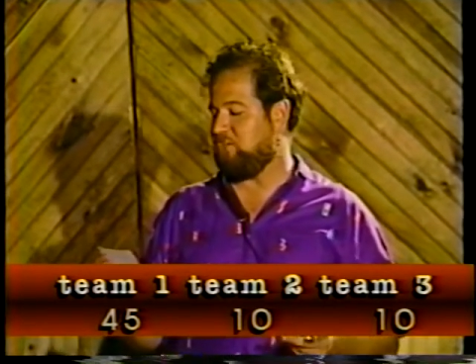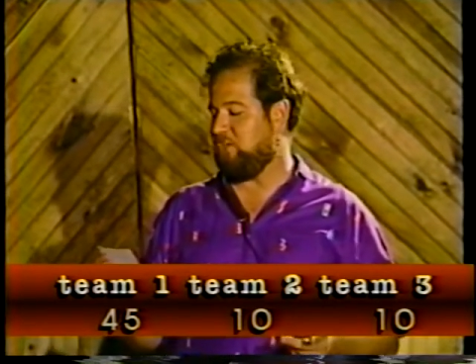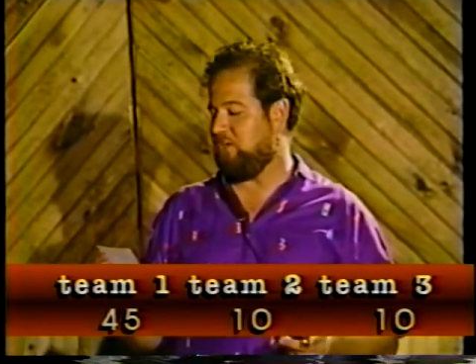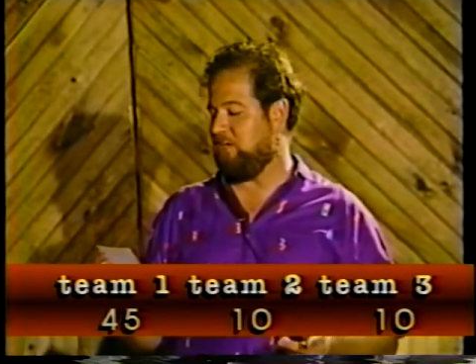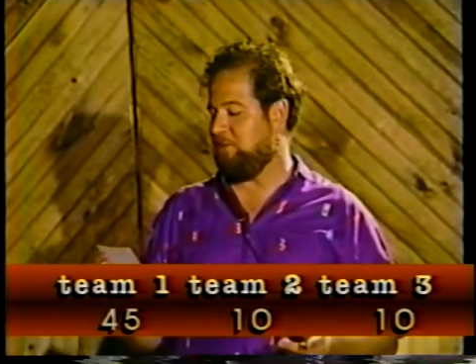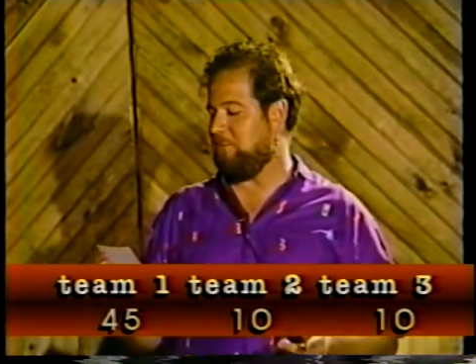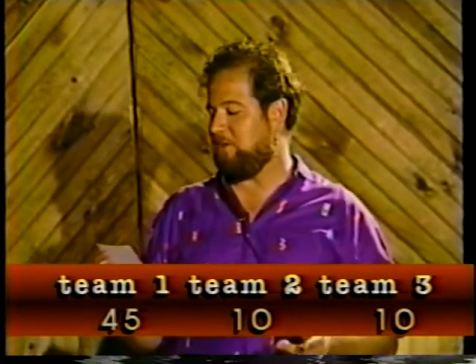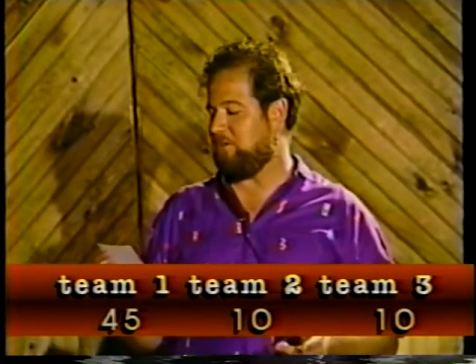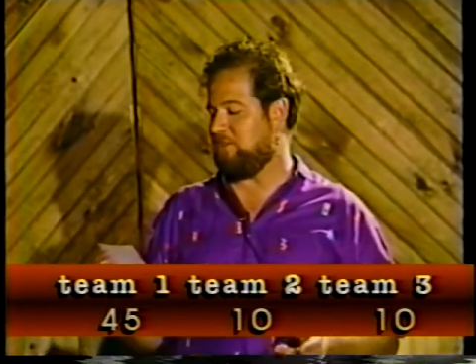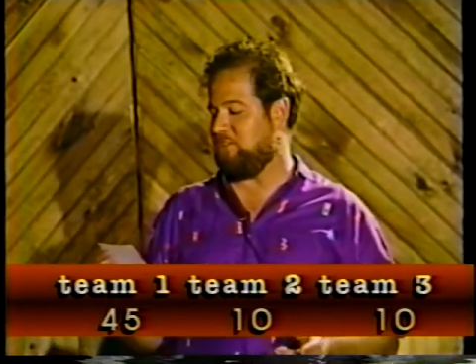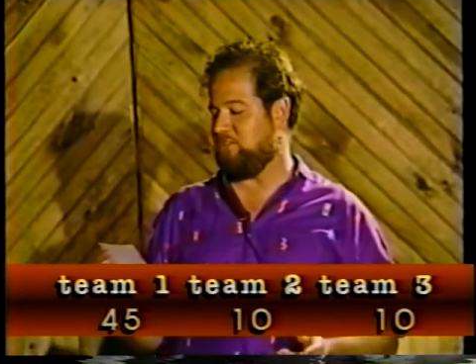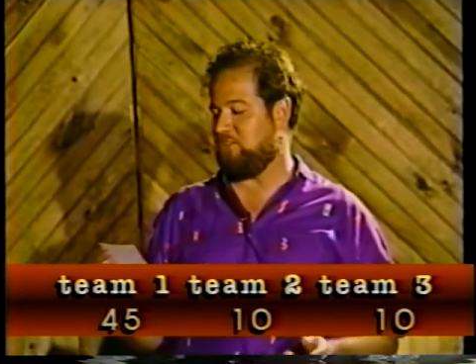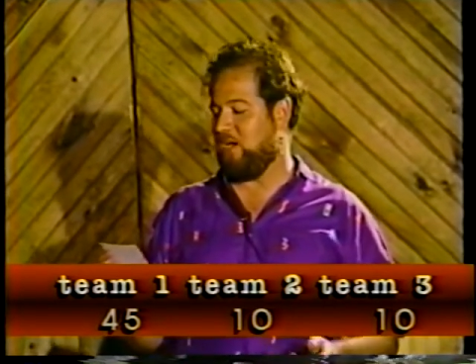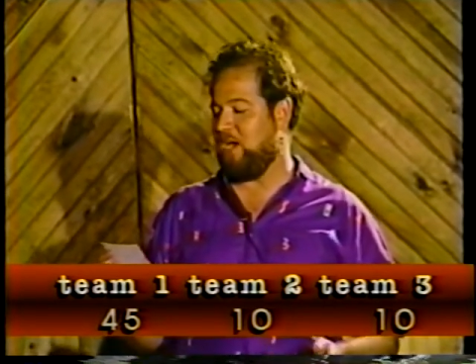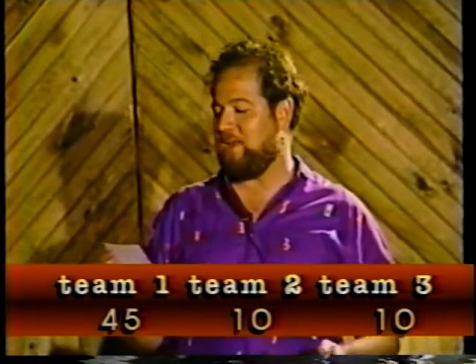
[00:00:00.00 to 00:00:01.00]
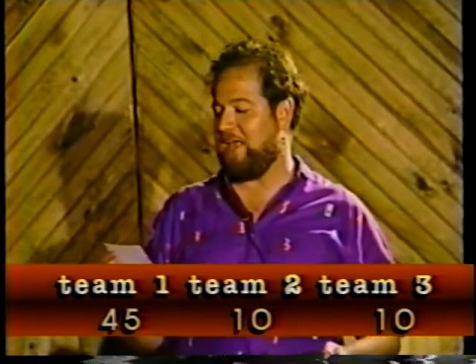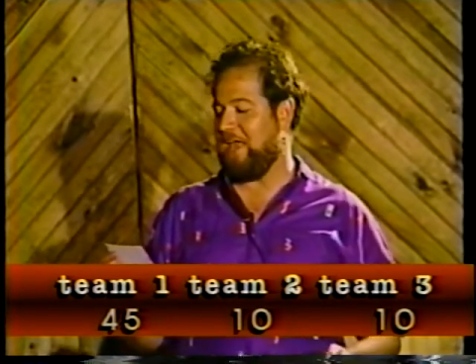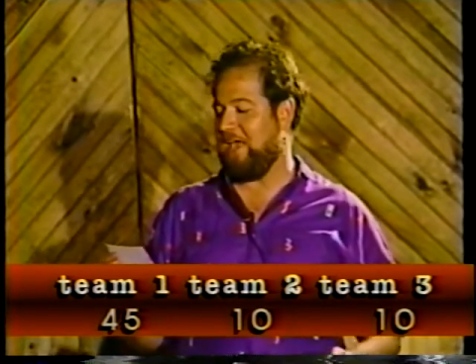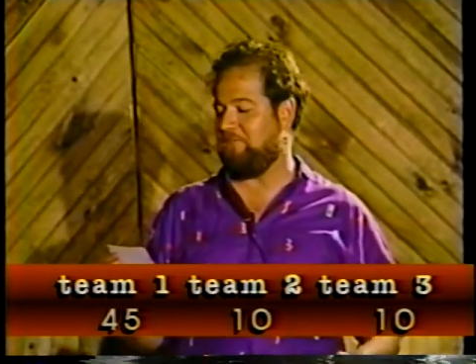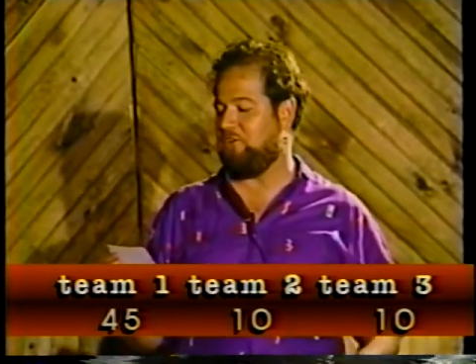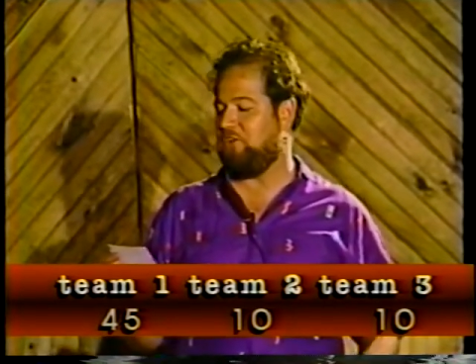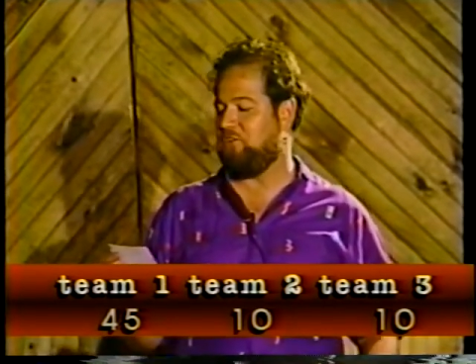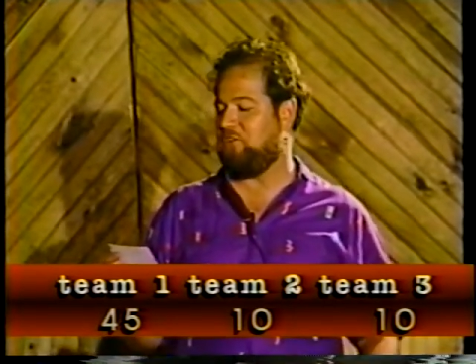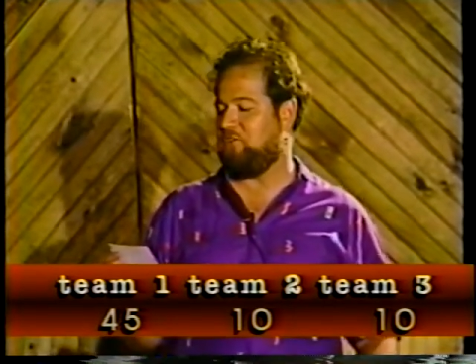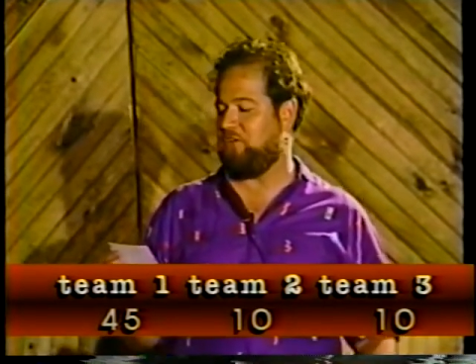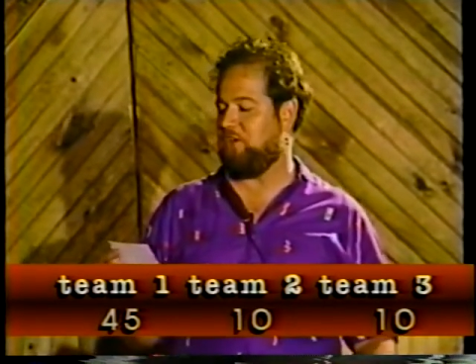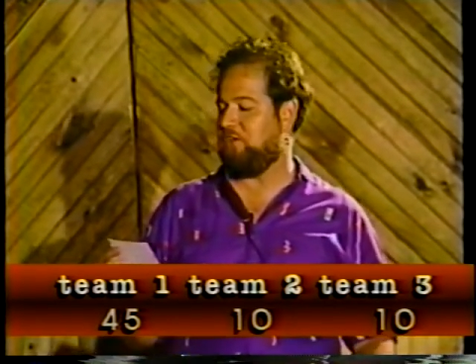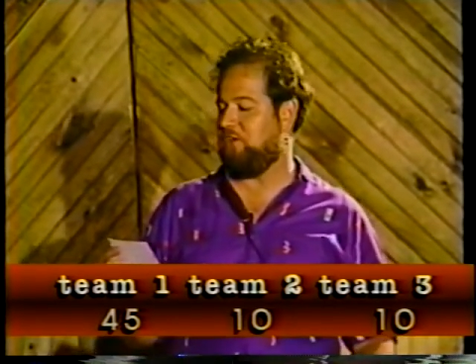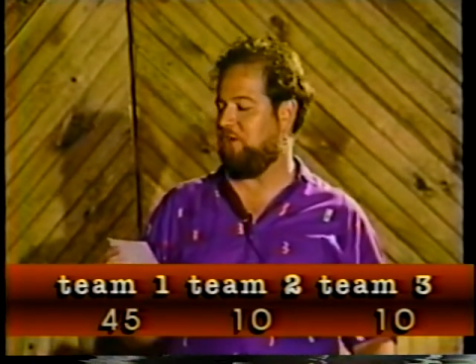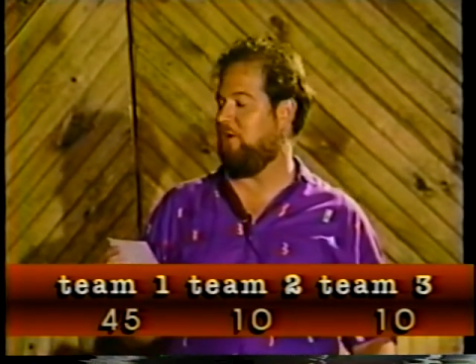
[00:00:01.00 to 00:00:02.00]
team does not have an
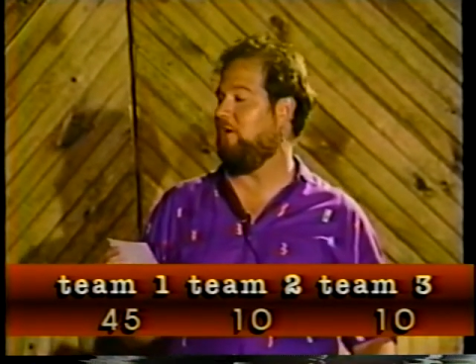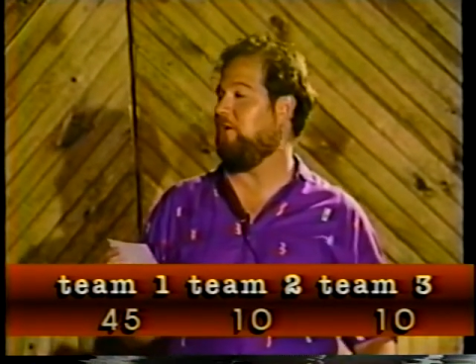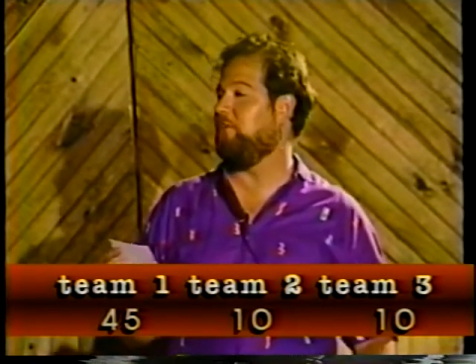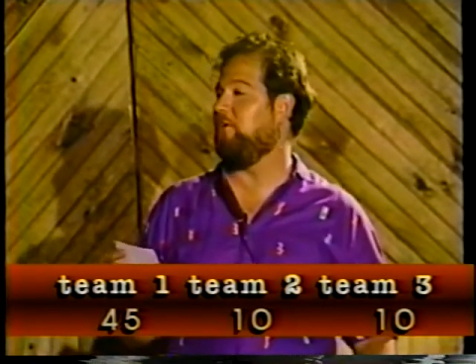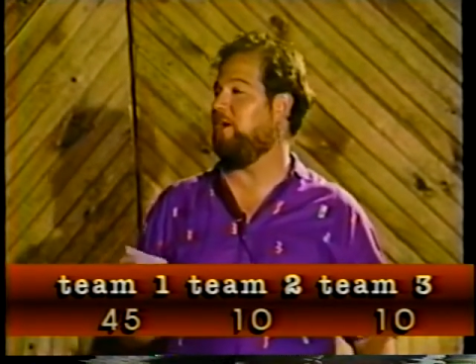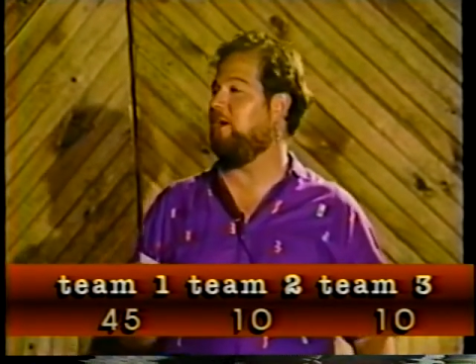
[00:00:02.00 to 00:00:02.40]
insignia on their